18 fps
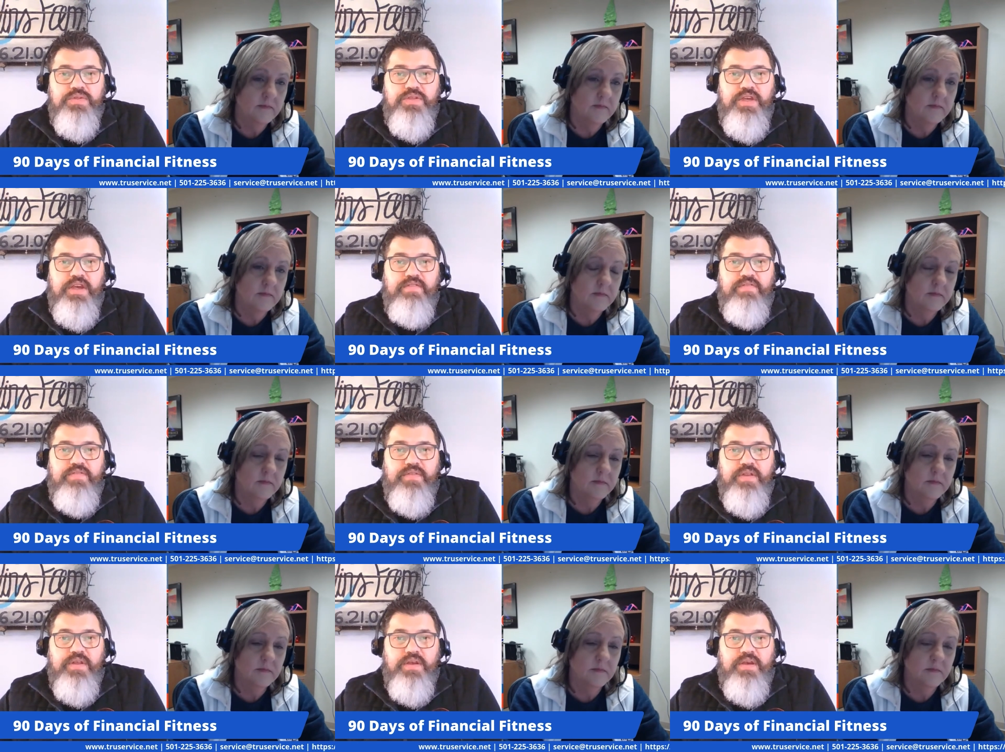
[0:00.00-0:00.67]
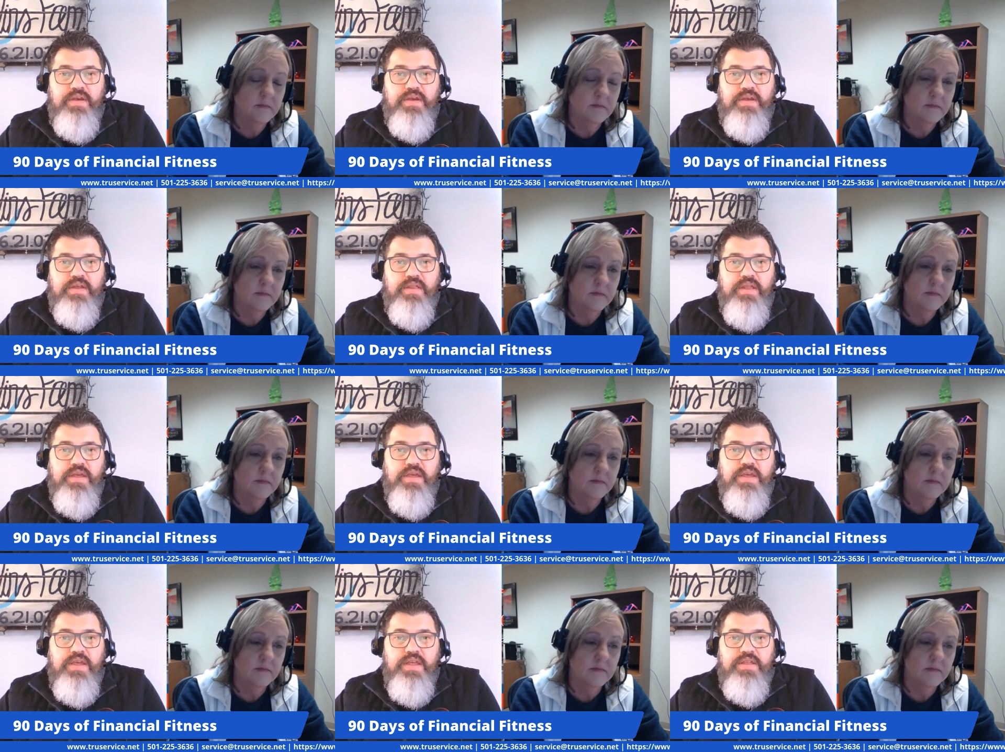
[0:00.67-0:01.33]
Speaker 1: You have uh,
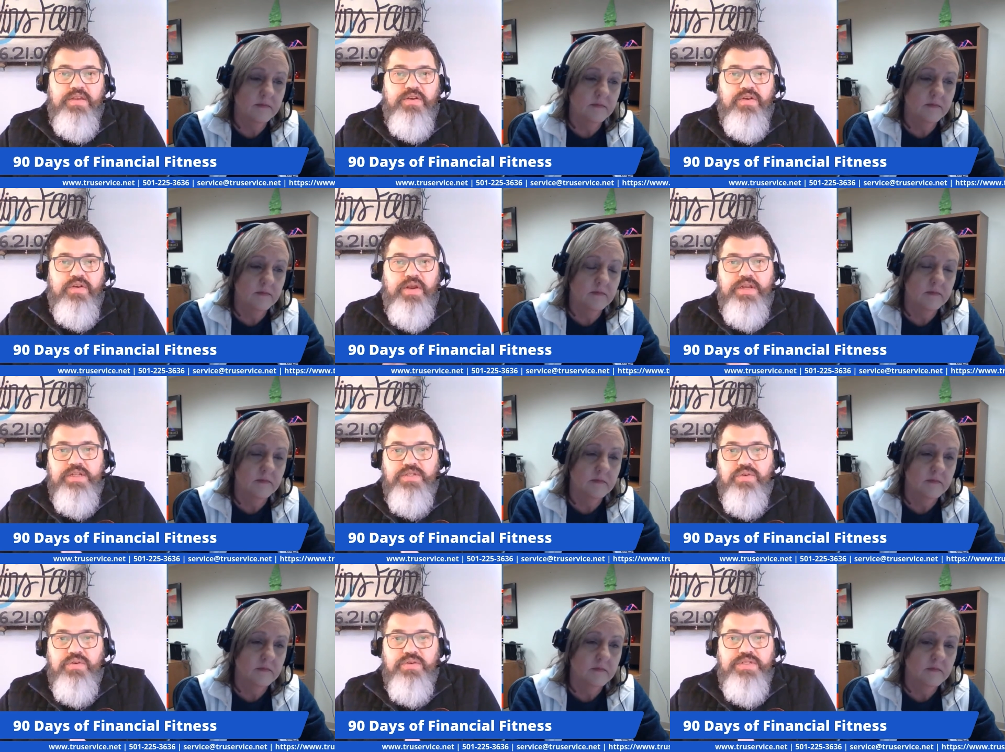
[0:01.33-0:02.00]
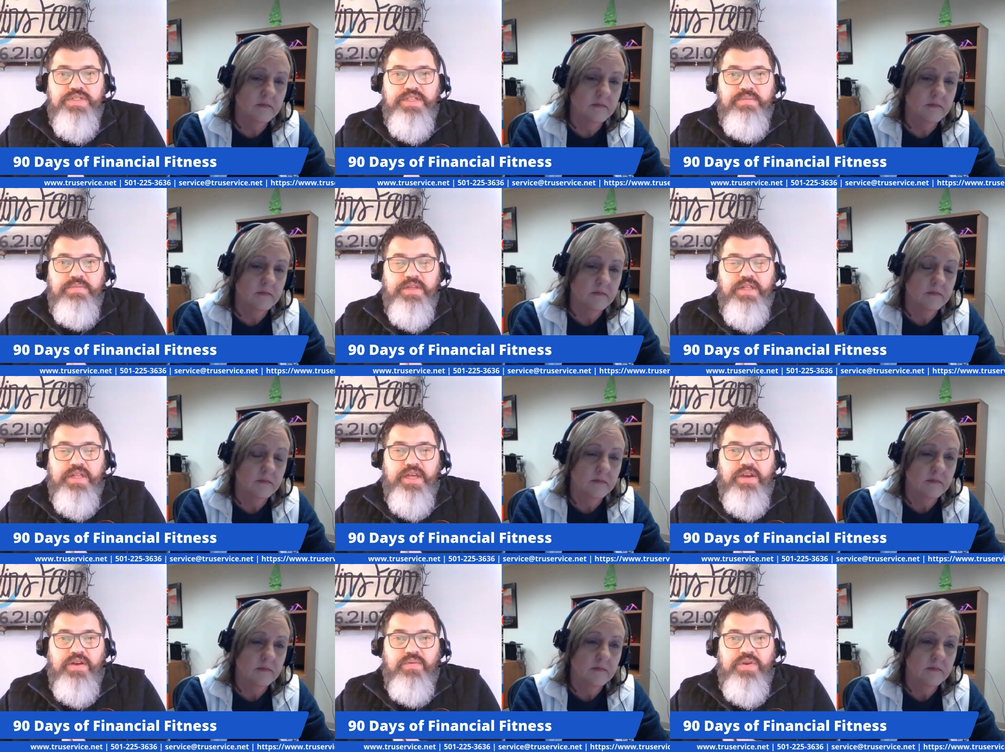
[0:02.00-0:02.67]
credit score
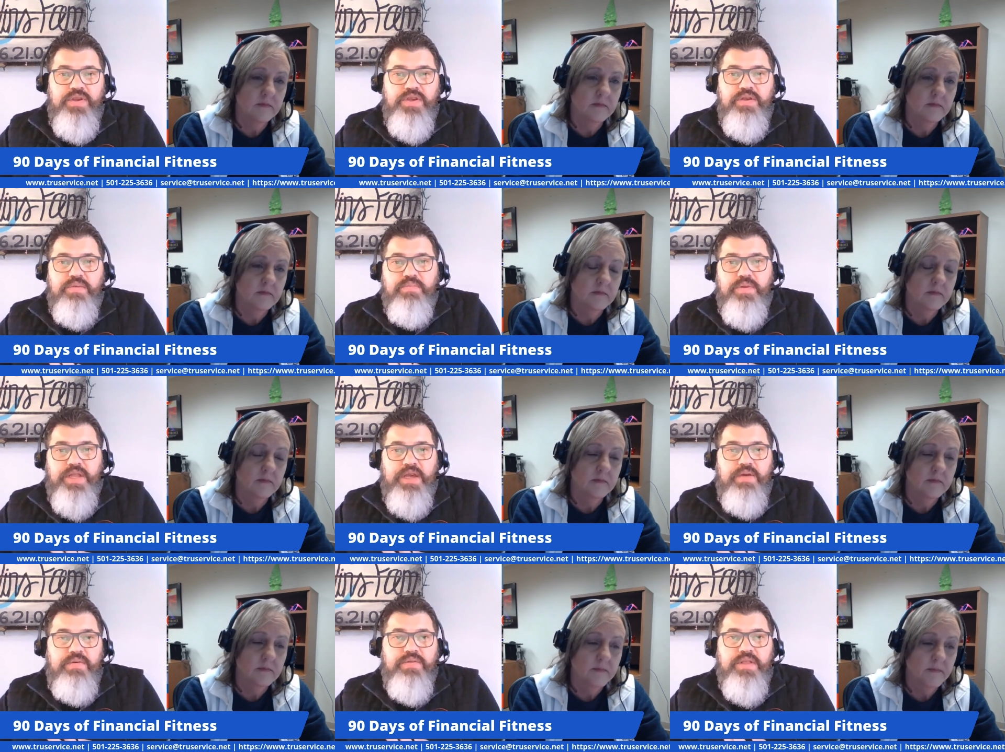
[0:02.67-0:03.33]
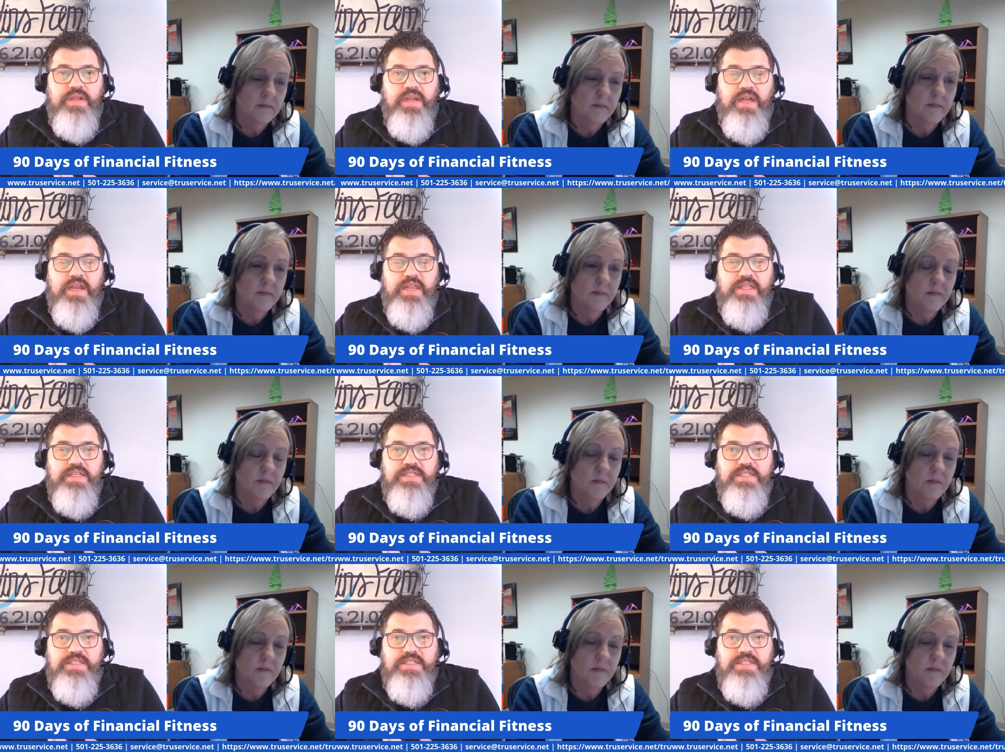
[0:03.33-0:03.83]
simulator where you can play with a lot of this